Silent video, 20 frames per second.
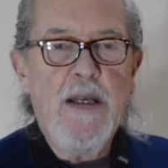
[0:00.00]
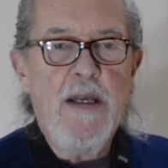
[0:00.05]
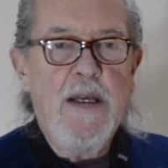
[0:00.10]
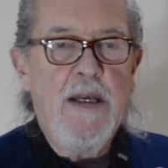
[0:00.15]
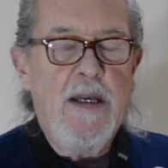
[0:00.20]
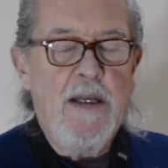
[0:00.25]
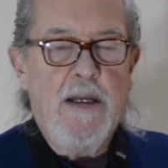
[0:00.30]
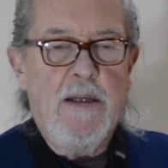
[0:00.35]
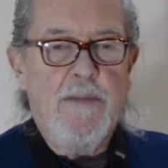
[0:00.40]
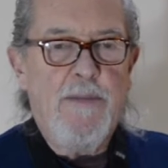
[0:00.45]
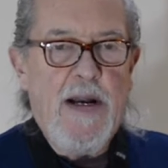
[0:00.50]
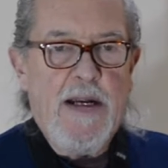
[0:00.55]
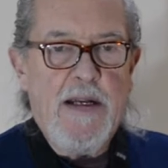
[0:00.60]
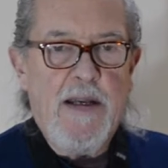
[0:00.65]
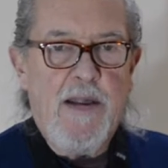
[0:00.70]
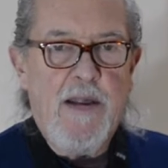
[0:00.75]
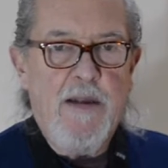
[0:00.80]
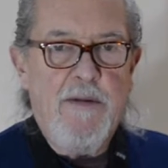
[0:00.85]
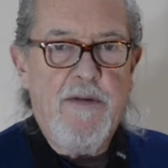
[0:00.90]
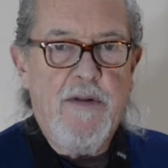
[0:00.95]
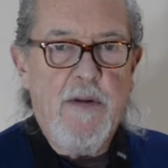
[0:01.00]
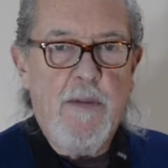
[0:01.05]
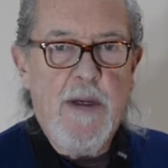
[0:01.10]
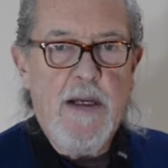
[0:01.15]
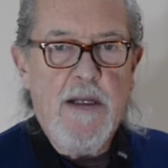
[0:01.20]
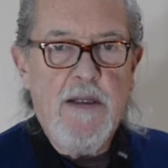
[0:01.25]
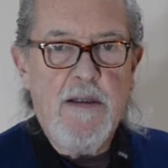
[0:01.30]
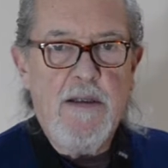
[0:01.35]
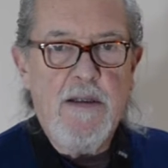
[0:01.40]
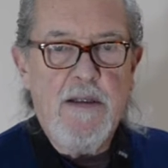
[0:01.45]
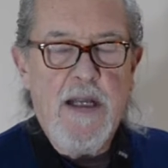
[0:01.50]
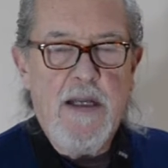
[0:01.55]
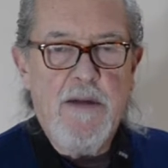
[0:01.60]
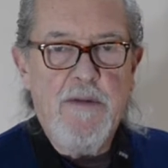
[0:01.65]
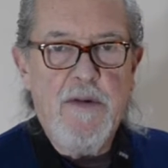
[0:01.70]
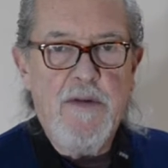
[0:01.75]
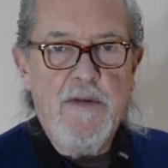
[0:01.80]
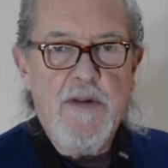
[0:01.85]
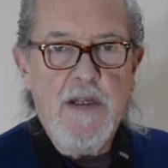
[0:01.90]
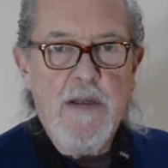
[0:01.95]
And I'll practice it for about
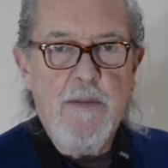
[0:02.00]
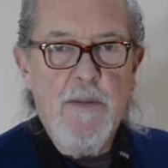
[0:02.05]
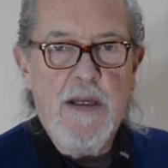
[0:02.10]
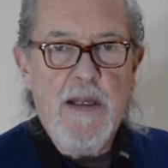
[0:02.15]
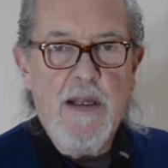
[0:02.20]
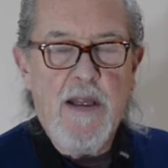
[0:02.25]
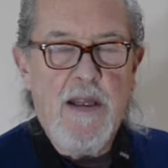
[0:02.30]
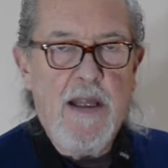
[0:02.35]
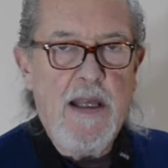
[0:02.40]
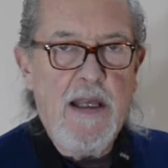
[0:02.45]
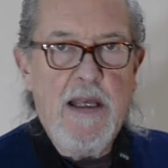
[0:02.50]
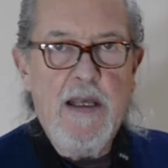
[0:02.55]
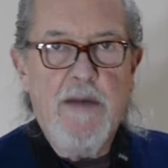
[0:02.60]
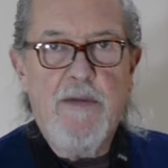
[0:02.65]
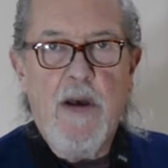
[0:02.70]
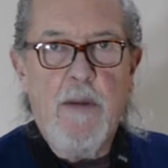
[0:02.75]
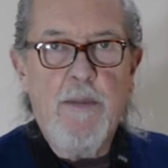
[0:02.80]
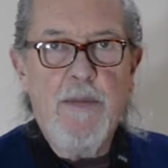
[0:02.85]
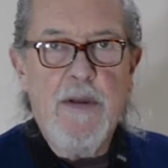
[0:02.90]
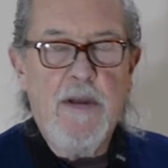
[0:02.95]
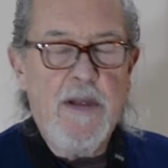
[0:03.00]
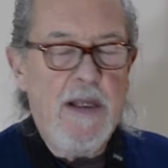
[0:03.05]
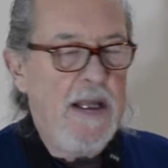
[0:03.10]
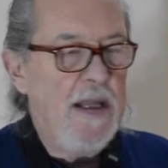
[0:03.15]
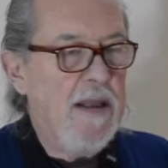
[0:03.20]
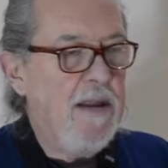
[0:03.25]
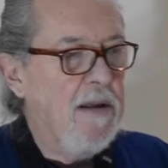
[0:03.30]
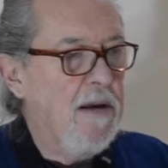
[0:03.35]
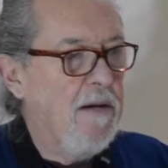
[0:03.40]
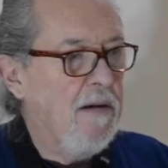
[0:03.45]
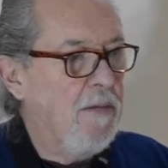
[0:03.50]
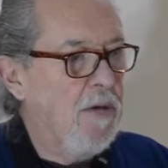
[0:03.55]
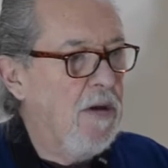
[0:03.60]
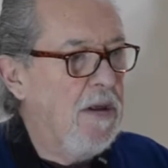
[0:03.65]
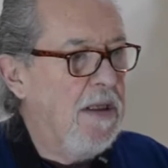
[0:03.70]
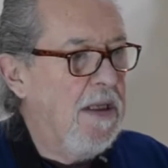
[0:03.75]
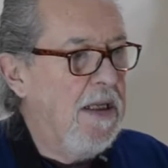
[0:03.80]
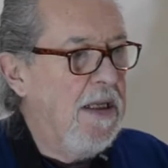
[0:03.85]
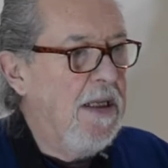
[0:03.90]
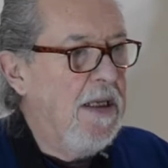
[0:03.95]
10-15 minutes and then give up. I think that's terrible.
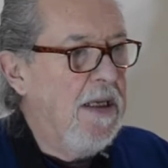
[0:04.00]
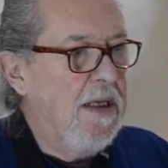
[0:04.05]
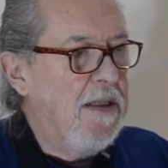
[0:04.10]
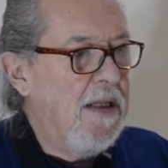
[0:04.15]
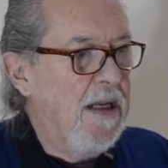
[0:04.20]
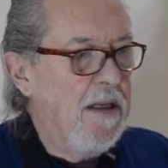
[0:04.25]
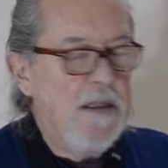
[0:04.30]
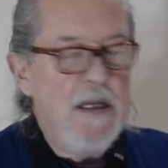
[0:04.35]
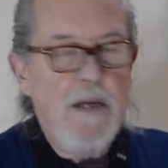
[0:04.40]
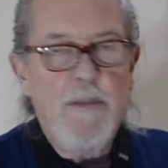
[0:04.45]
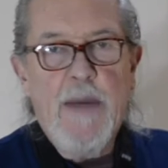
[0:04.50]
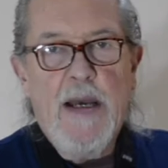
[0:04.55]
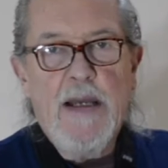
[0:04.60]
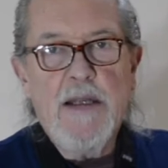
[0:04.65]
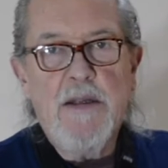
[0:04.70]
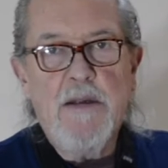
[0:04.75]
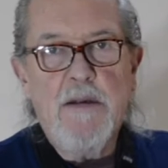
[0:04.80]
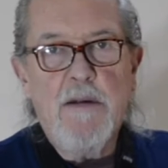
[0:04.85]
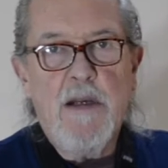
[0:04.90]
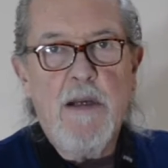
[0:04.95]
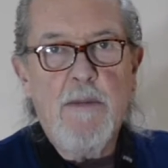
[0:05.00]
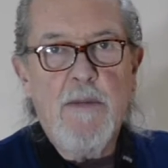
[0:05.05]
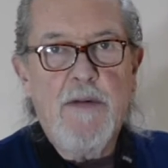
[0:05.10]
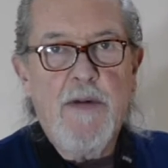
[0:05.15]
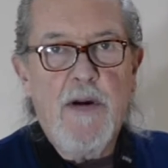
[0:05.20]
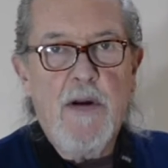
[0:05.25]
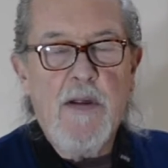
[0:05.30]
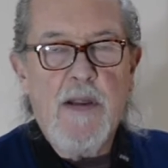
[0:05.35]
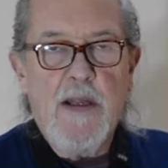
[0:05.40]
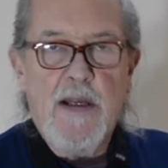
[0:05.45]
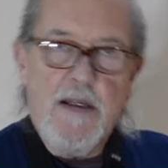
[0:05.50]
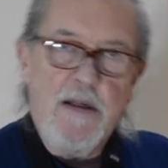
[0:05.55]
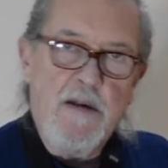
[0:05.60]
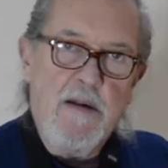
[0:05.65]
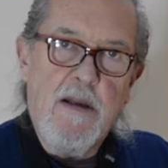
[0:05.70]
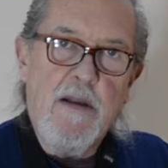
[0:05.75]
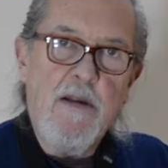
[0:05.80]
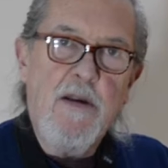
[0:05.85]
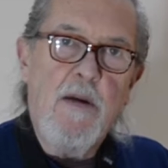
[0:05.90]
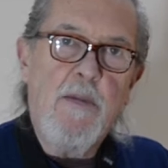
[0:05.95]
Then I'll come back to it a couple of hours later and
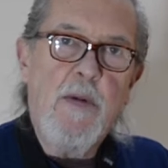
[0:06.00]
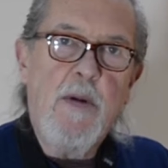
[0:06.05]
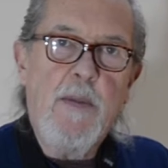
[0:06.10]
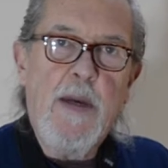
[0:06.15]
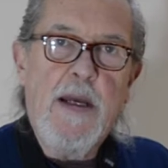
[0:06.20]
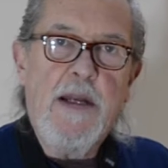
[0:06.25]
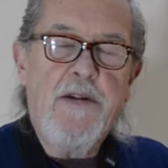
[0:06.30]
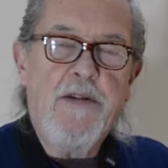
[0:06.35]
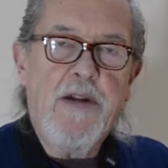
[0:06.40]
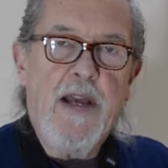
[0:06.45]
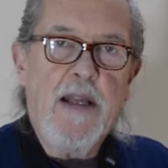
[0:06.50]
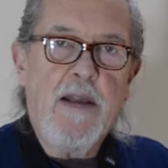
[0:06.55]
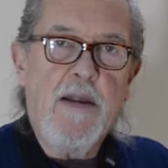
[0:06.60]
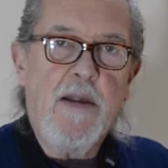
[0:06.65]
it's got a bit better again.